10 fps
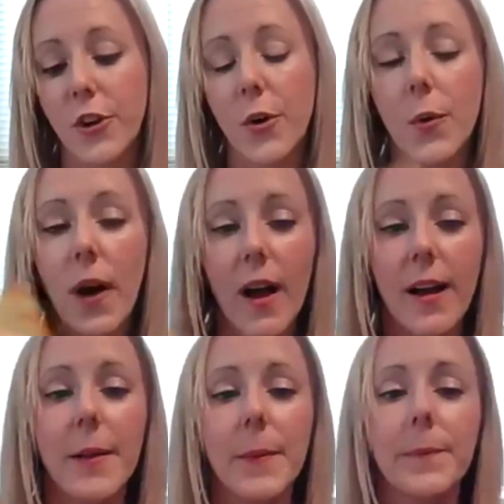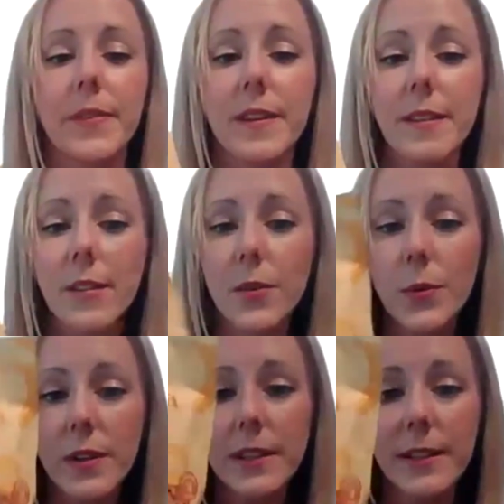So this is
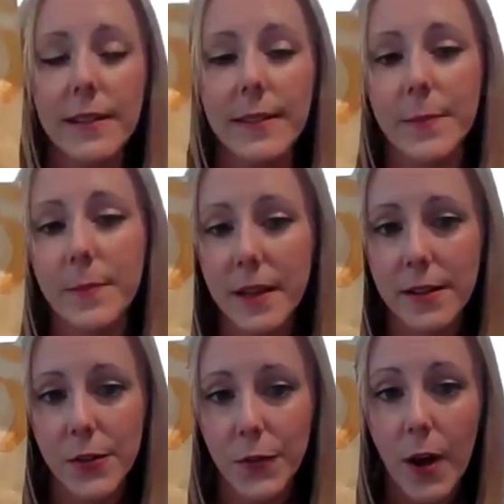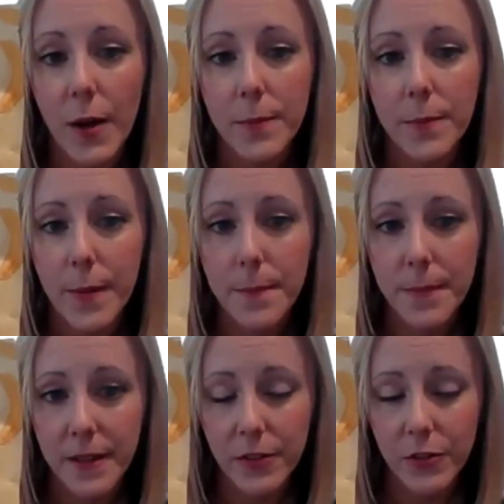a really nice mix from
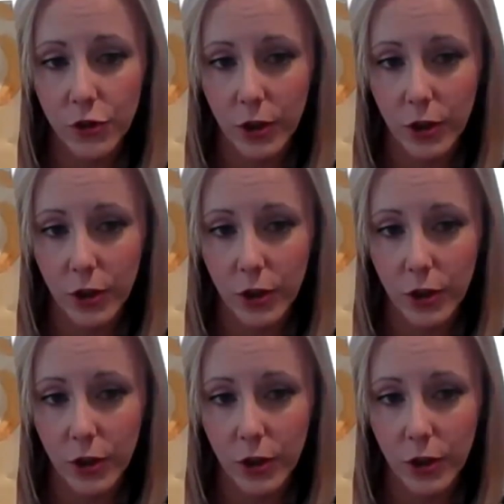Miss